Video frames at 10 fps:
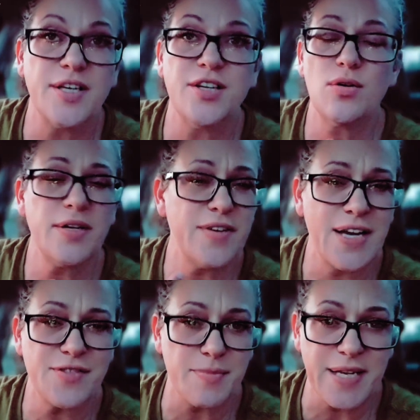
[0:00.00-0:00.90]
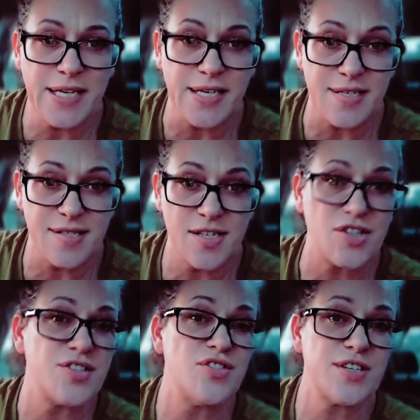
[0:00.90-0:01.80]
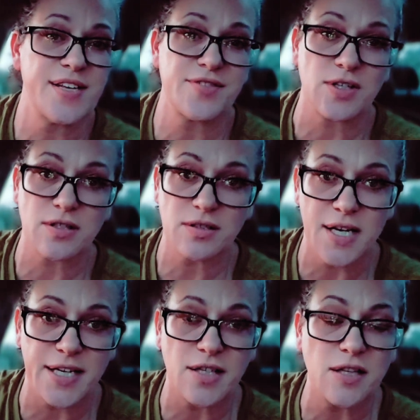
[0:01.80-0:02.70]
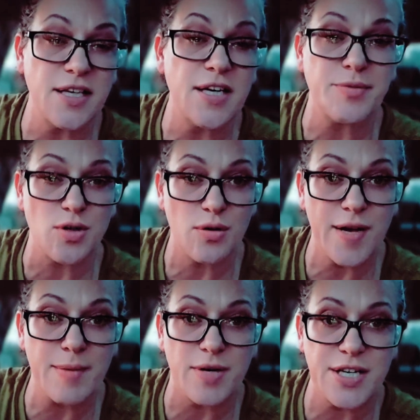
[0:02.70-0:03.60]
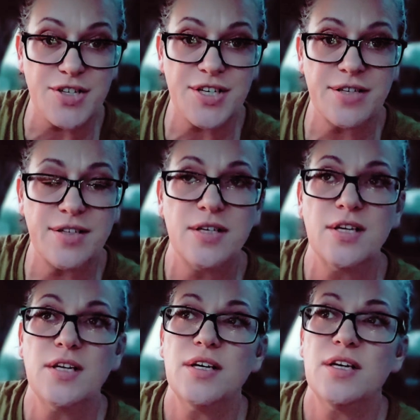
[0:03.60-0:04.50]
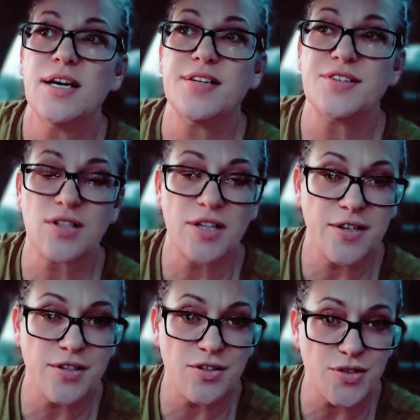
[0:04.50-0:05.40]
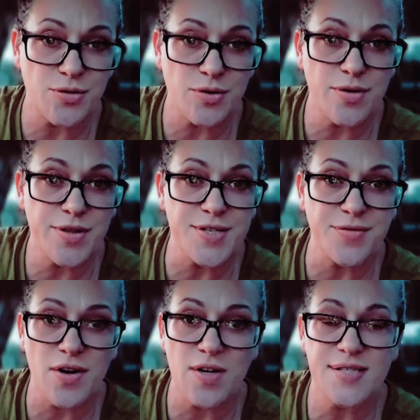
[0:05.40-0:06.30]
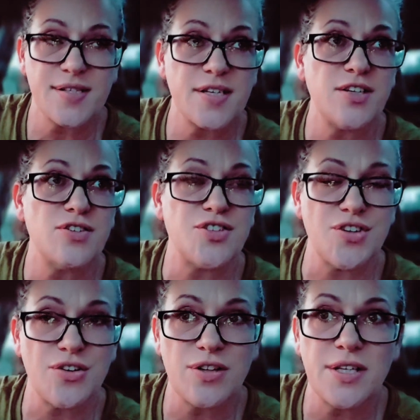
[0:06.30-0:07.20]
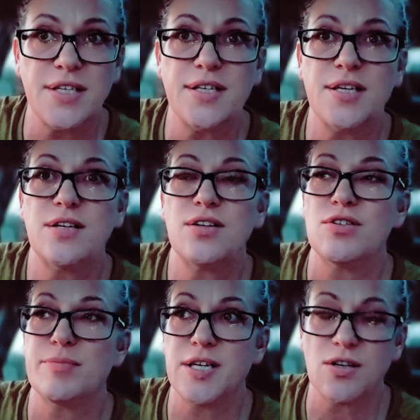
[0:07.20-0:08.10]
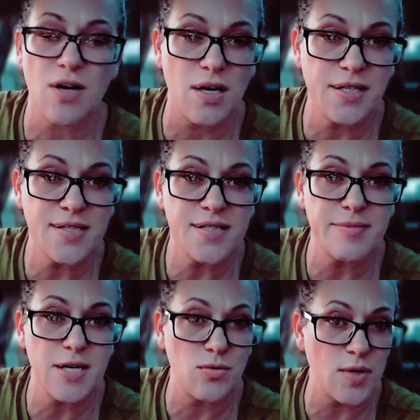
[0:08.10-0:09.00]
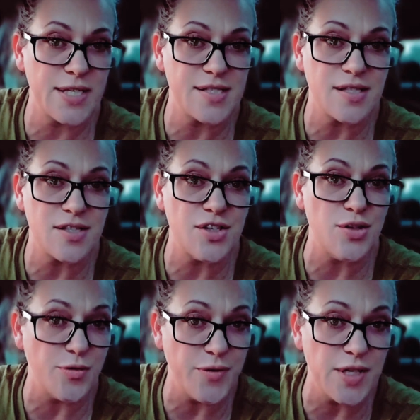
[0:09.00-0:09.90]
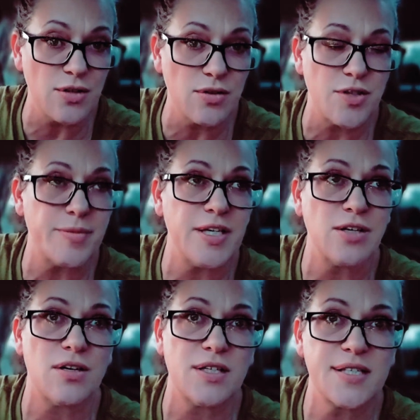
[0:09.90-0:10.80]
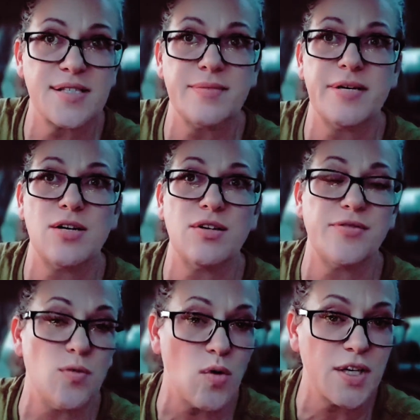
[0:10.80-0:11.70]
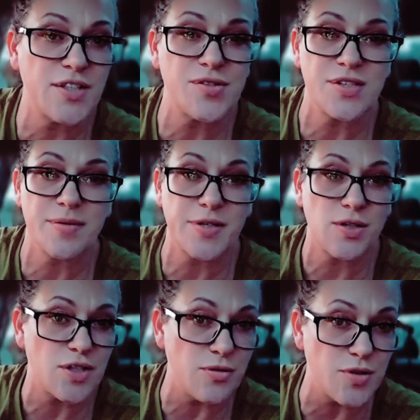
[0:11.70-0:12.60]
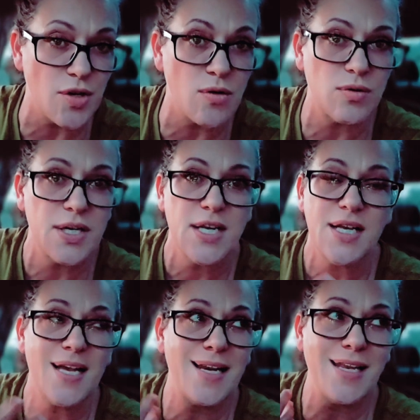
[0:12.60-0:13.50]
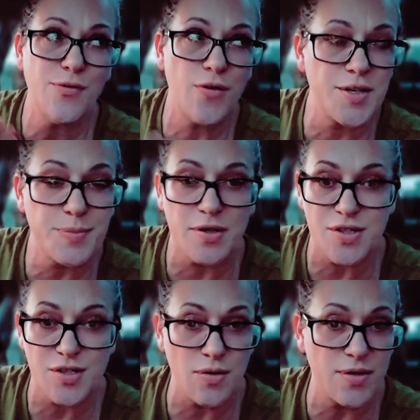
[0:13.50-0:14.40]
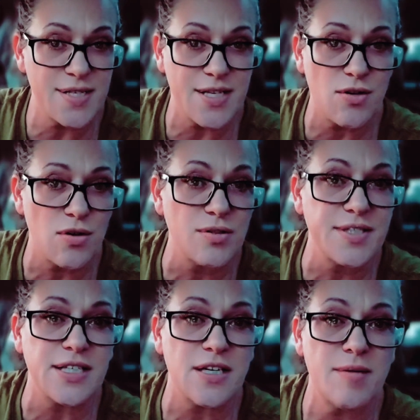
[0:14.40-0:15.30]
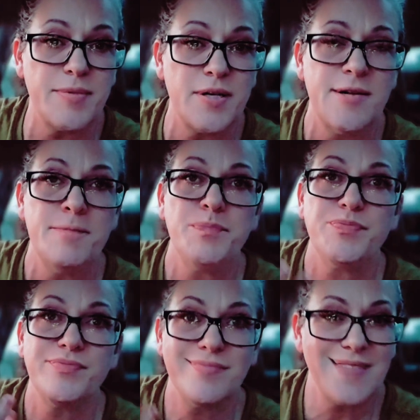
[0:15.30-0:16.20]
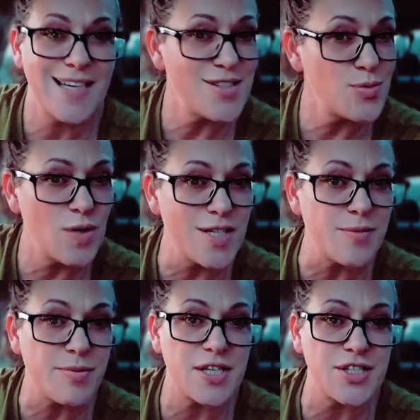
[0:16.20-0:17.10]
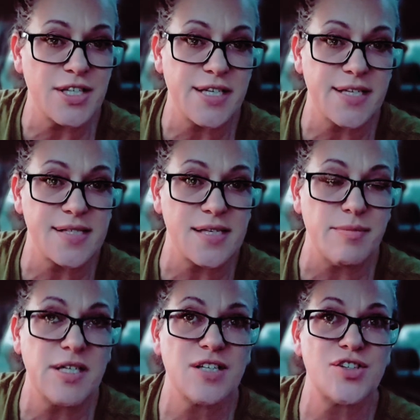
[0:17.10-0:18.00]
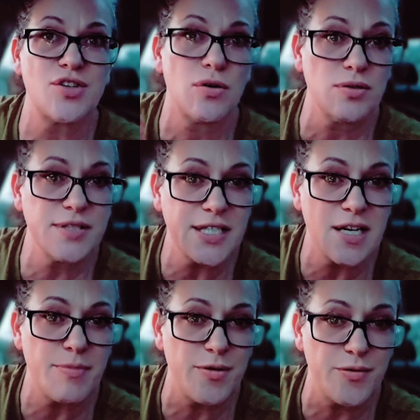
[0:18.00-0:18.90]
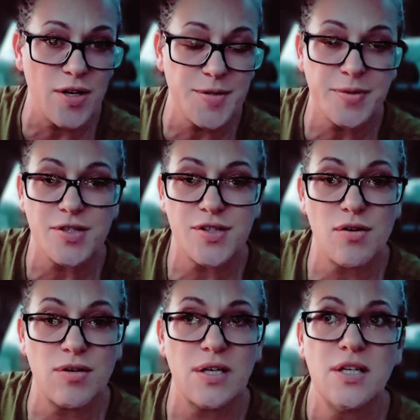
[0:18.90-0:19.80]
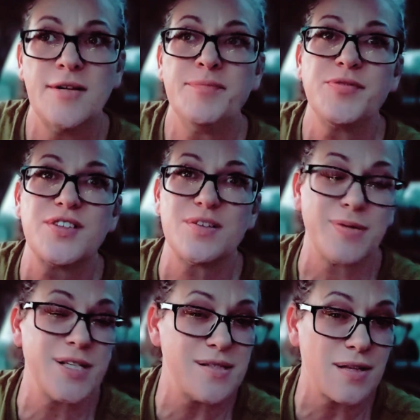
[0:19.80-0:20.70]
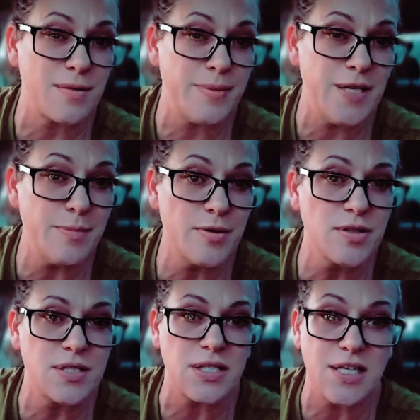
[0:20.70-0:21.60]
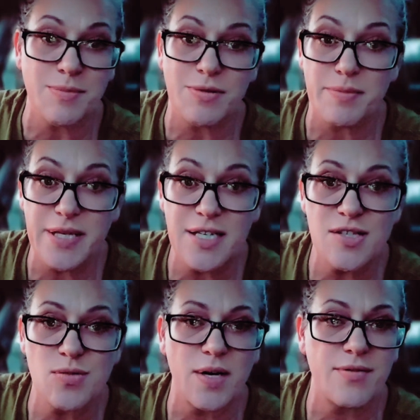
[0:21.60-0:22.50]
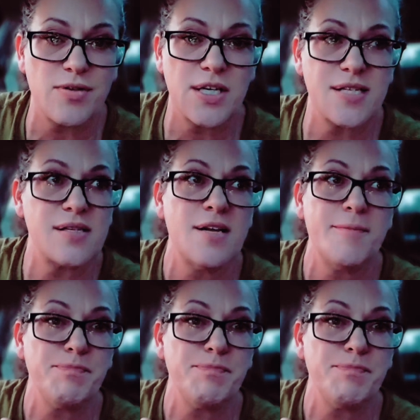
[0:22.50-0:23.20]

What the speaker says: And you don't even have to make any decisions. You just have to kind of clean up your vibration and declare your truth, as far as like you're journaling it, you're being honest about ways that you feel, you're being honest about if you want to do something or you don't. Any false personas that you're holding up, that's when depression kicks in, because you're holding up a false persona to please other people, to keep the peace, whatever it is.